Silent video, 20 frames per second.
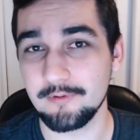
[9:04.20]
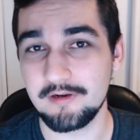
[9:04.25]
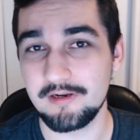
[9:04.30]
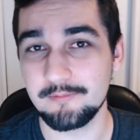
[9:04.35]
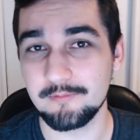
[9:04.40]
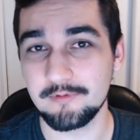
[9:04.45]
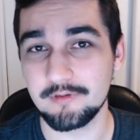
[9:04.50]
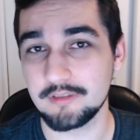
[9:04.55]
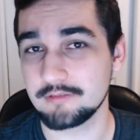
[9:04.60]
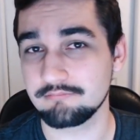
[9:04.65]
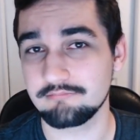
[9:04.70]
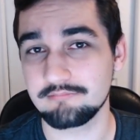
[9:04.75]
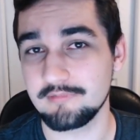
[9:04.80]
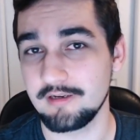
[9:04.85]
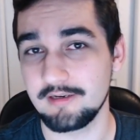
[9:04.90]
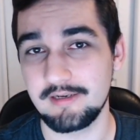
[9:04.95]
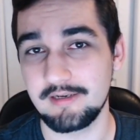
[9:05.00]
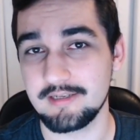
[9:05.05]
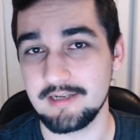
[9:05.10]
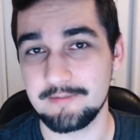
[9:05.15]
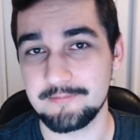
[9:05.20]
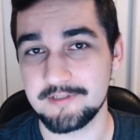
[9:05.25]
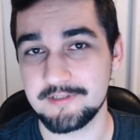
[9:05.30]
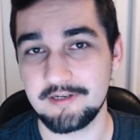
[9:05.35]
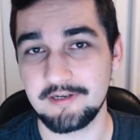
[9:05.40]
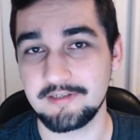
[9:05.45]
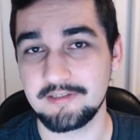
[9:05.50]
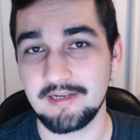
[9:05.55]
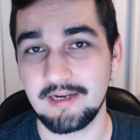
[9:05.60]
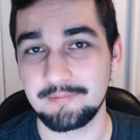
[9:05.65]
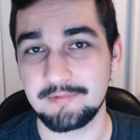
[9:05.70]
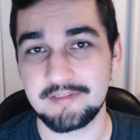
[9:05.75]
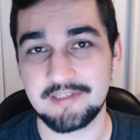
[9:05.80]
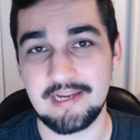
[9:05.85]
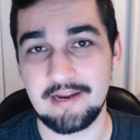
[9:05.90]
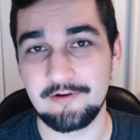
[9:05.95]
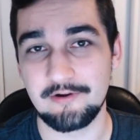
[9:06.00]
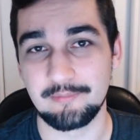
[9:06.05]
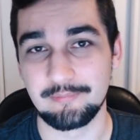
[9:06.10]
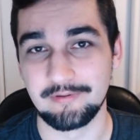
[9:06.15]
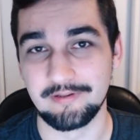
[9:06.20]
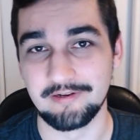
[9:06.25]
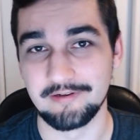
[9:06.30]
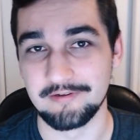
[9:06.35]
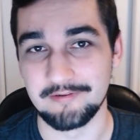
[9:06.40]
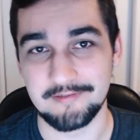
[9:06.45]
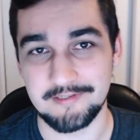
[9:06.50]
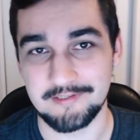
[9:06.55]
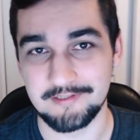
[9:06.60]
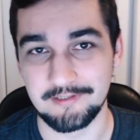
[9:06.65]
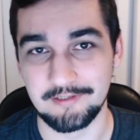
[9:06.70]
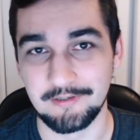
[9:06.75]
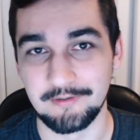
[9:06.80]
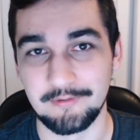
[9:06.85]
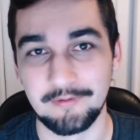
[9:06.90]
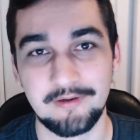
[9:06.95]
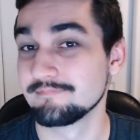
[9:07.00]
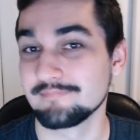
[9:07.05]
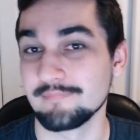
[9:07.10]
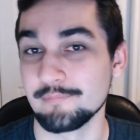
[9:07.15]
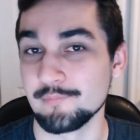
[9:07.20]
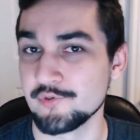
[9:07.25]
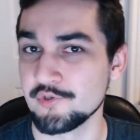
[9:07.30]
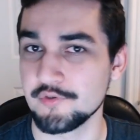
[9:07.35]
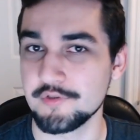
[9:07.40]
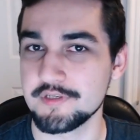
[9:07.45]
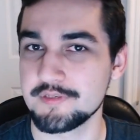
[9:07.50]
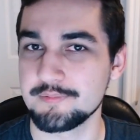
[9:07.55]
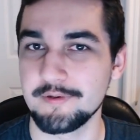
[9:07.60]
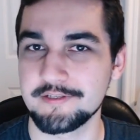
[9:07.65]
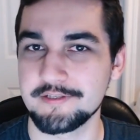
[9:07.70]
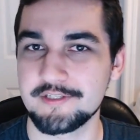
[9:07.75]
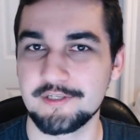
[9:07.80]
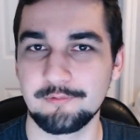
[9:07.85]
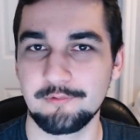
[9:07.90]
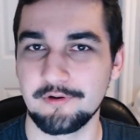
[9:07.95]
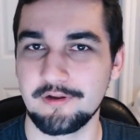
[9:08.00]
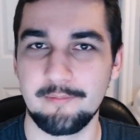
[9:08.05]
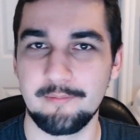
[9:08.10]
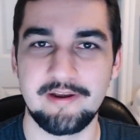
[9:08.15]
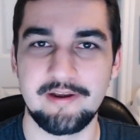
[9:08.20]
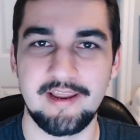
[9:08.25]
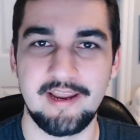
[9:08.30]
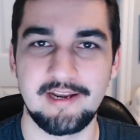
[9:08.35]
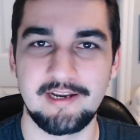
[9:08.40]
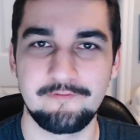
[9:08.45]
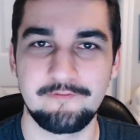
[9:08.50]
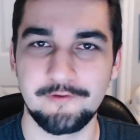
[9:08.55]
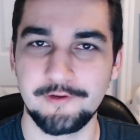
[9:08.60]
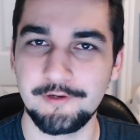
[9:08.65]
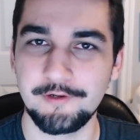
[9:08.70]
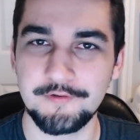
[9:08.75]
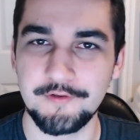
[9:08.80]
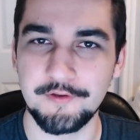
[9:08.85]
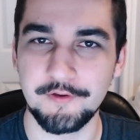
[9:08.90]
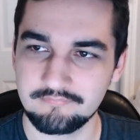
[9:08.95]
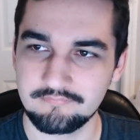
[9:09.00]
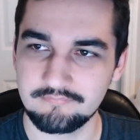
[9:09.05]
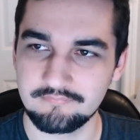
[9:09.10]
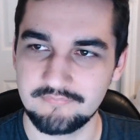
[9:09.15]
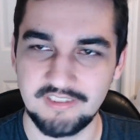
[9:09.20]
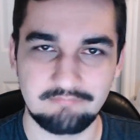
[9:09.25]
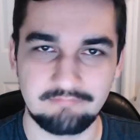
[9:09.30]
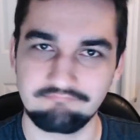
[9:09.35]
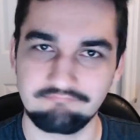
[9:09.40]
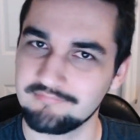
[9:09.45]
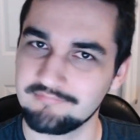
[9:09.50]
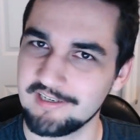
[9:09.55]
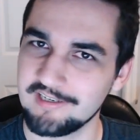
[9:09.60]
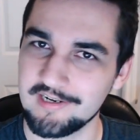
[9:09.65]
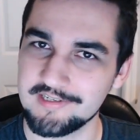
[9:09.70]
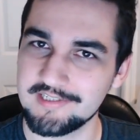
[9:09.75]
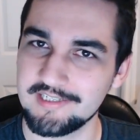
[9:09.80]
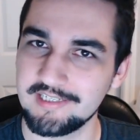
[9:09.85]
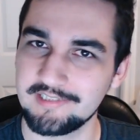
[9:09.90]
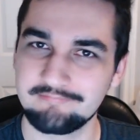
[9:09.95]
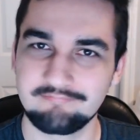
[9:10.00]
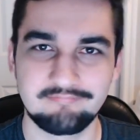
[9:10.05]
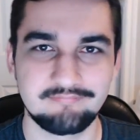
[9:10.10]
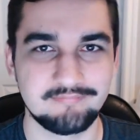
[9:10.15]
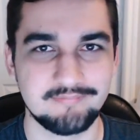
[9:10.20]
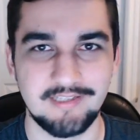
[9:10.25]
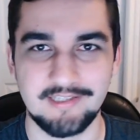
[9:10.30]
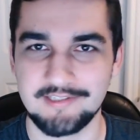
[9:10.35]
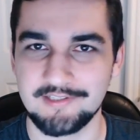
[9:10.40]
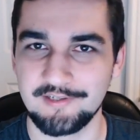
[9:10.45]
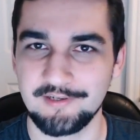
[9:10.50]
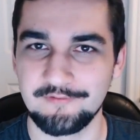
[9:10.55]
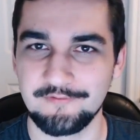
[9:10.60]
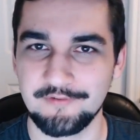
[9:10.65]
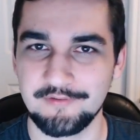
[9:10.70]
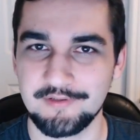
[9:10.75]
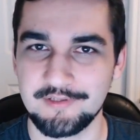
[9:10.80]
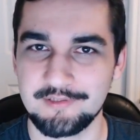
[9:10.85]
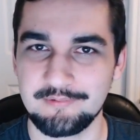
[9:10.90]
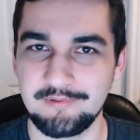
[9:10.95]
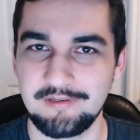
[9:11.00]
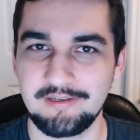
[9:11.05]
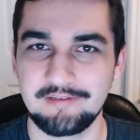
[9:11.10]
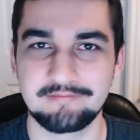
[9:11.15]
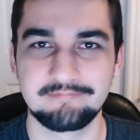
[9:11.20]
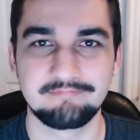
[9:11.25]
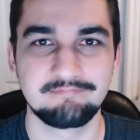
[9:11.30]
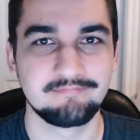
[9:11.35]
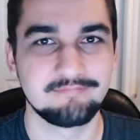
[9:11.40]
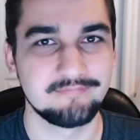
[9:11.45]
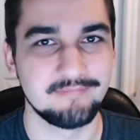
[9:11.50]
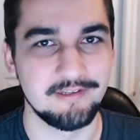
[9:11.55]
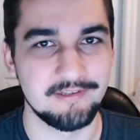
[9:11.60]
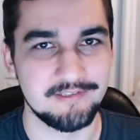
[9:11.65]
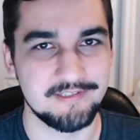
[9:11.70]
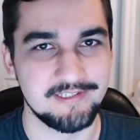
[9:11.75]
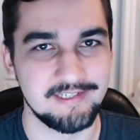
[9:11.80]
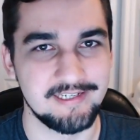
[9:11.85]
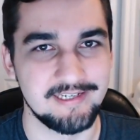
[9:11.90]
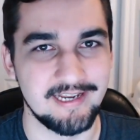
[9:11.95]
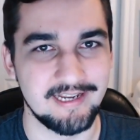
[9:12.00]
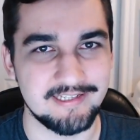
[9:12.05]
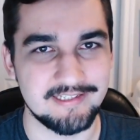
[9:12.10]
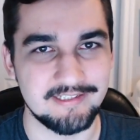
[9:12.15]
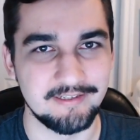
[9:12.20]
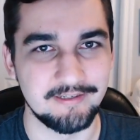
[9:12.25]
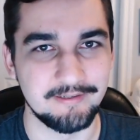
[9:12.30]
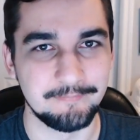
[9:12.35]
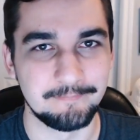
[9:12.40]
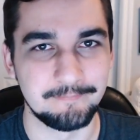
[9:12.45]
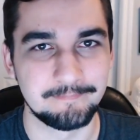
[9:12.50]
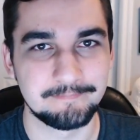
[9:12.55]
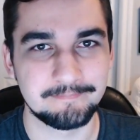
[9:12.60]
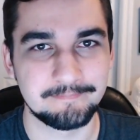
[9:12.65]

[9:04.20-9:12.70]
anymore, anytime is a good time to scare your players, so I'm sure this monster will come in handy for you too. But like I said, that's all for this week. I'll see you next time.